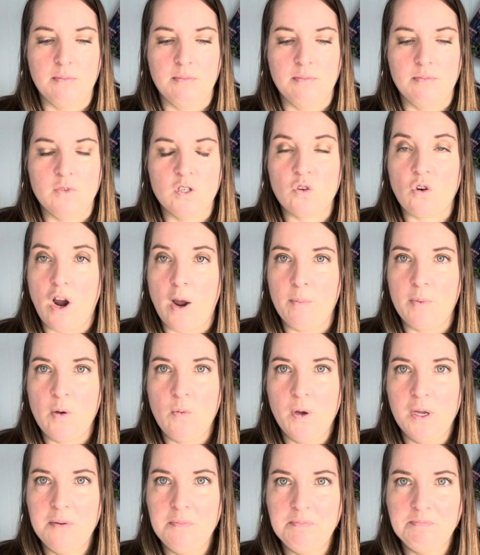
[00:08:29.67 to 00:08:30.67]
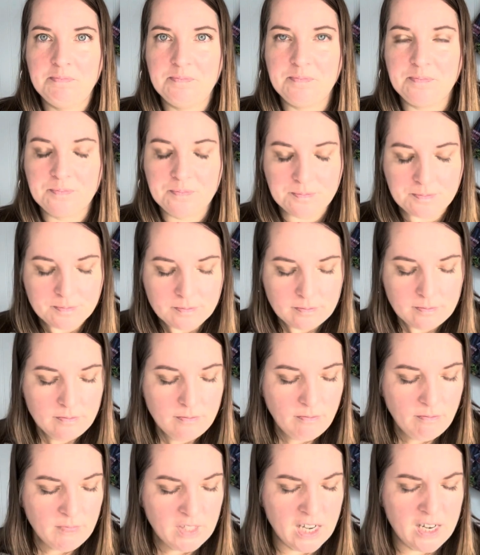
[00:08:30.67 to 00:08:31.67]
scrappy one,
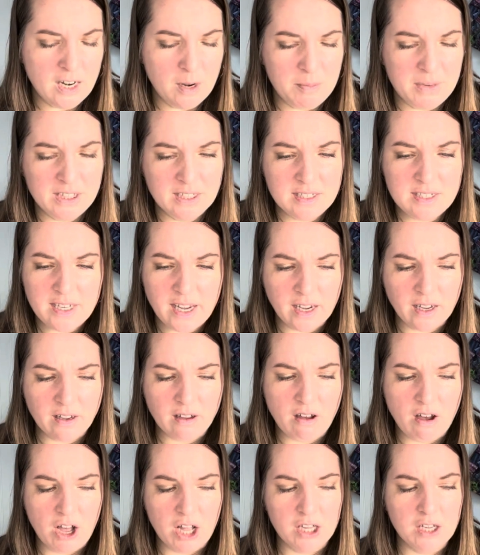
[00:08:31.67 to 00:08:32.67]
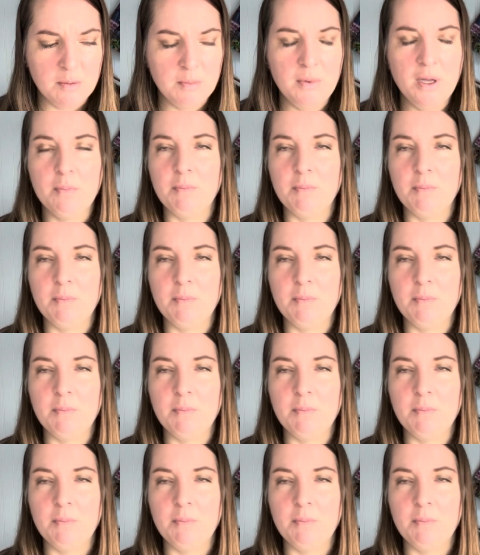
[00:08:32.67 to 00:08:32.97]
and I'm in the 2nd column,